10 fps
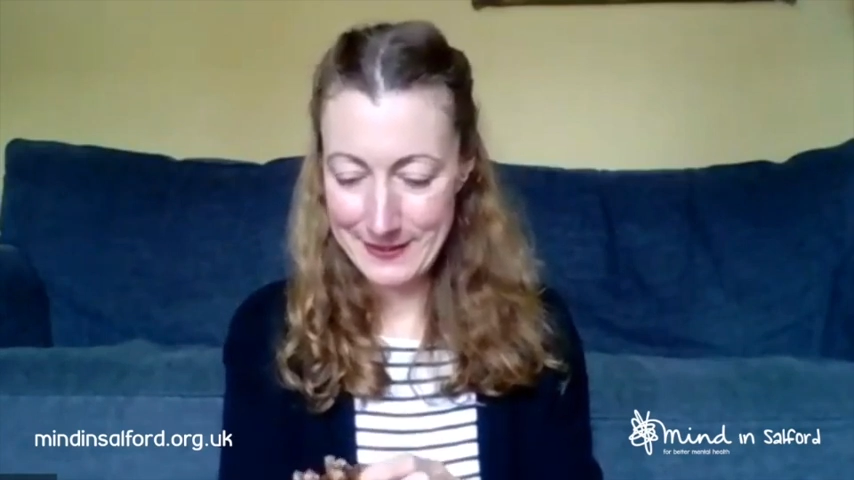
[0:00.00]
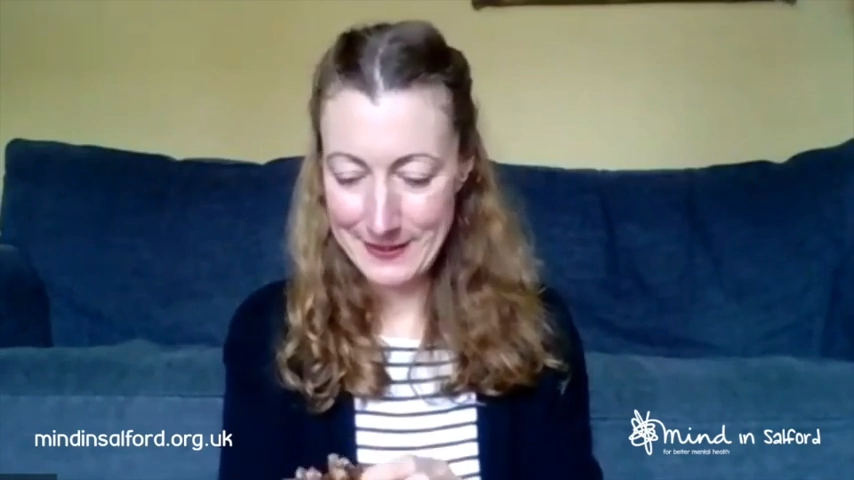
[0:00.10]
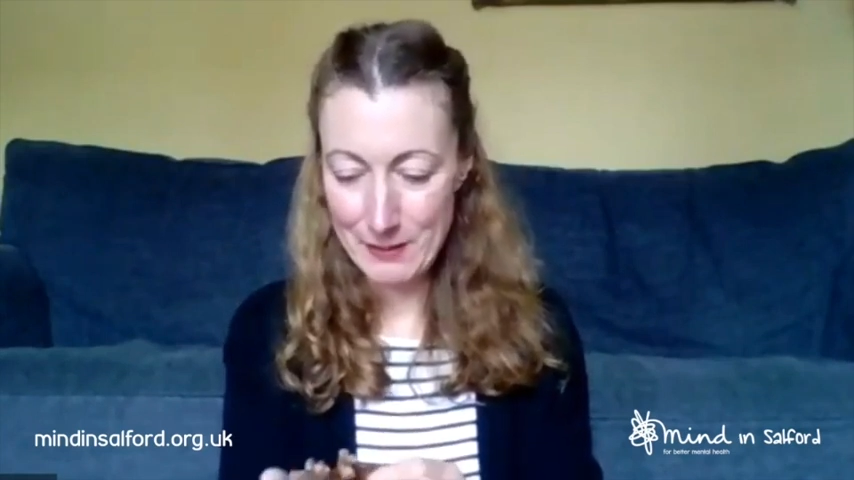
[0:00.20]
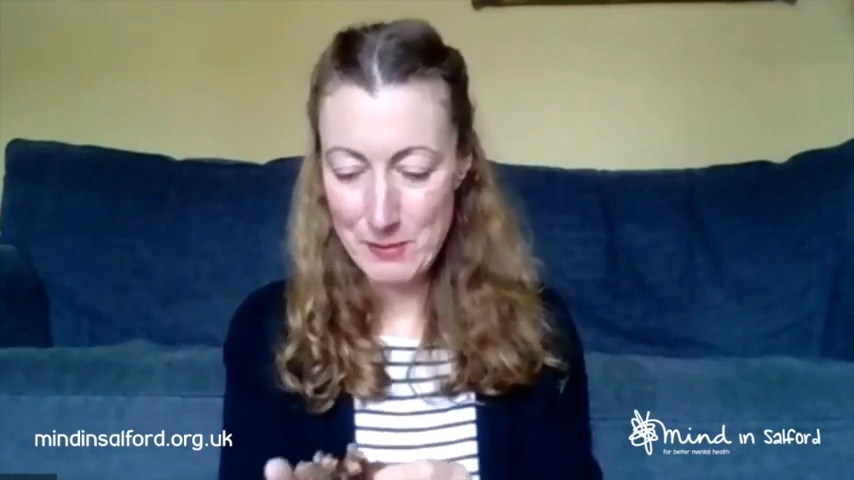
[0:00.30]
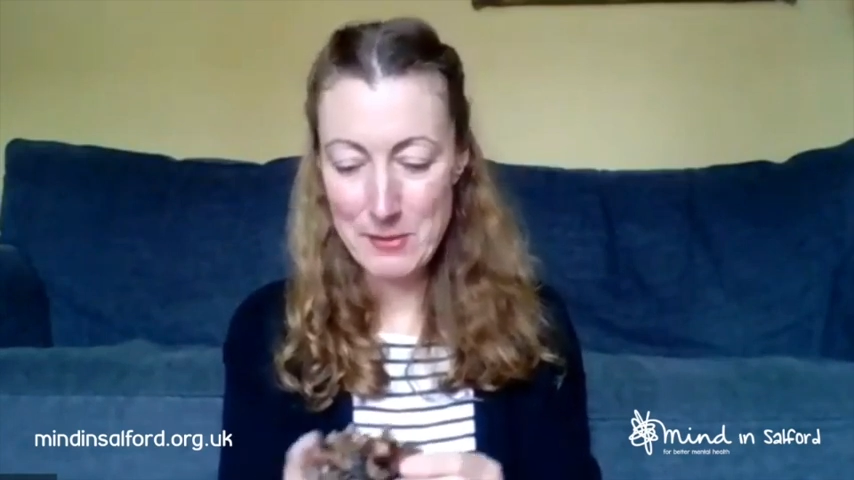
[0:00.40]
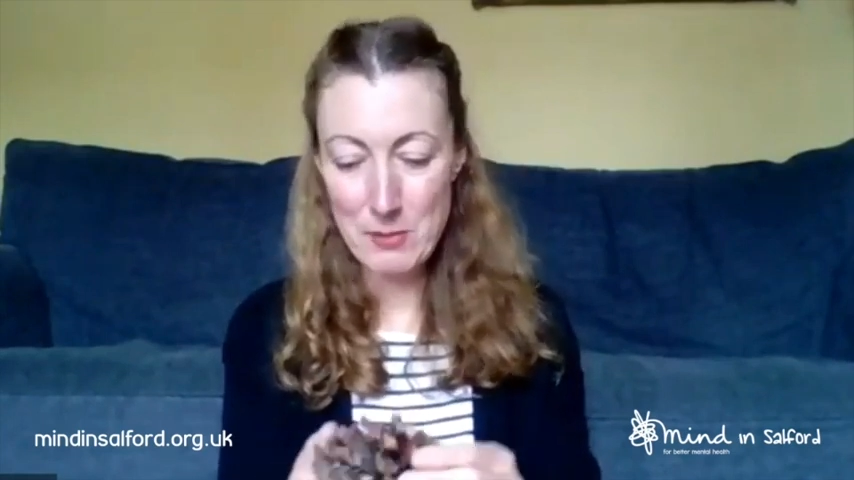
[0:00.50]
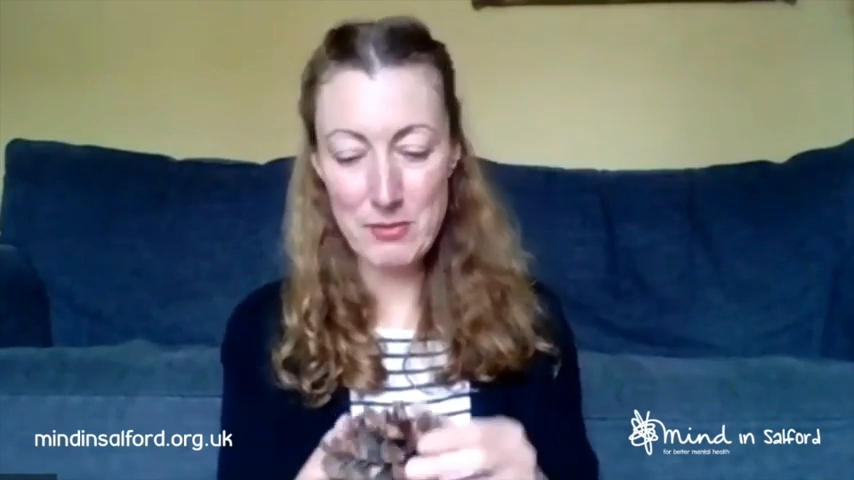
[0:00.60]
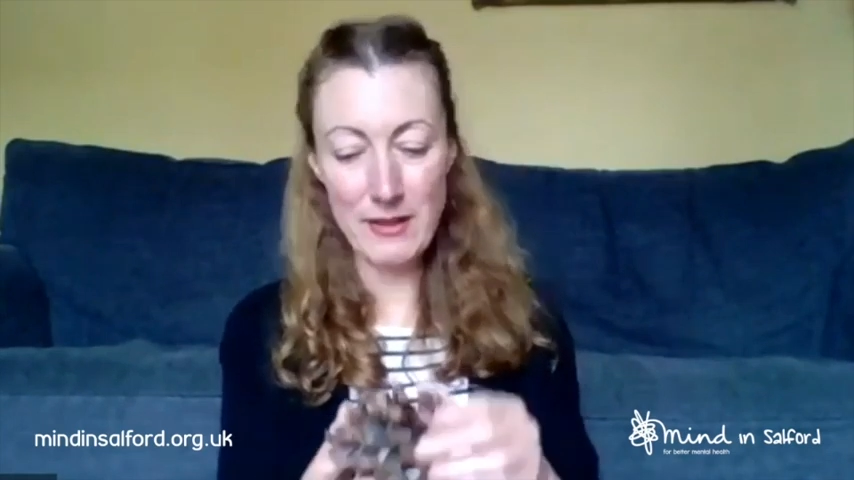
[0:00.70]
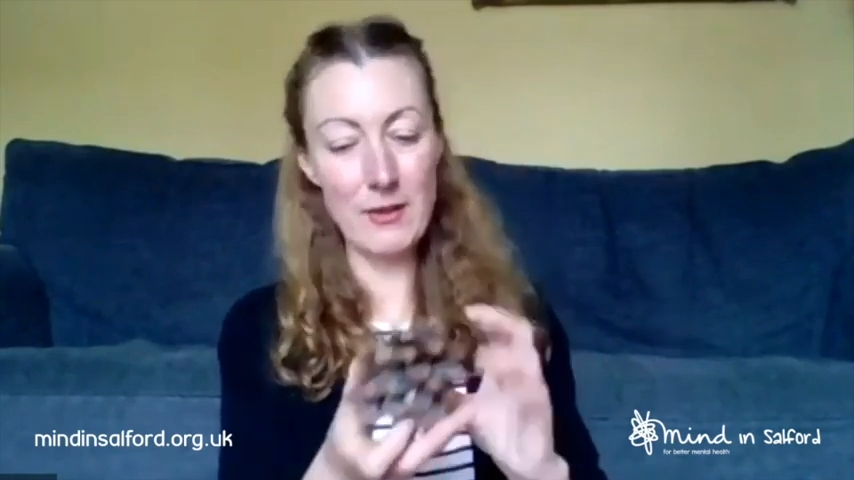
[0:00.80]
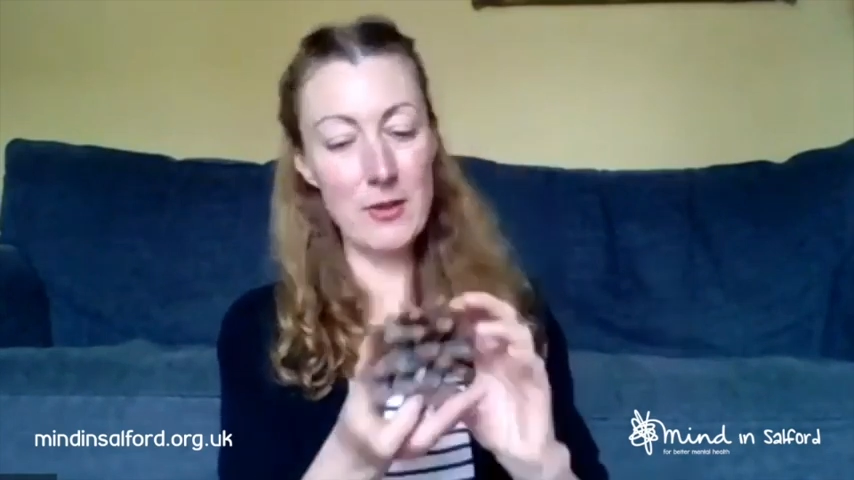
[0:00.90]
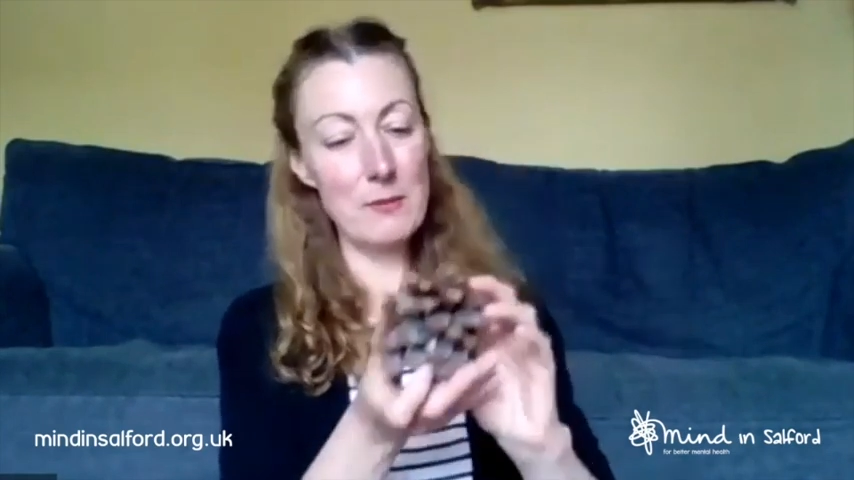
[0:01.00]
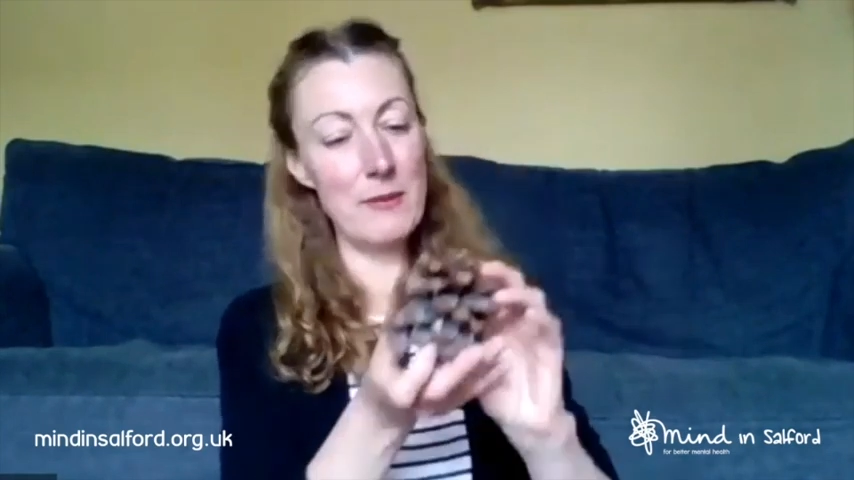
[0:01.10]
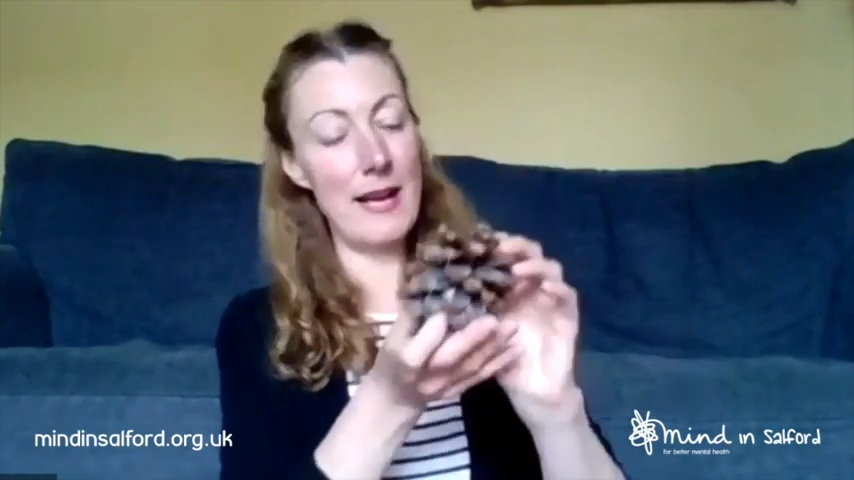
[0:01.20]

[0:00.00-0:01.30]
And maybe bring it up a bit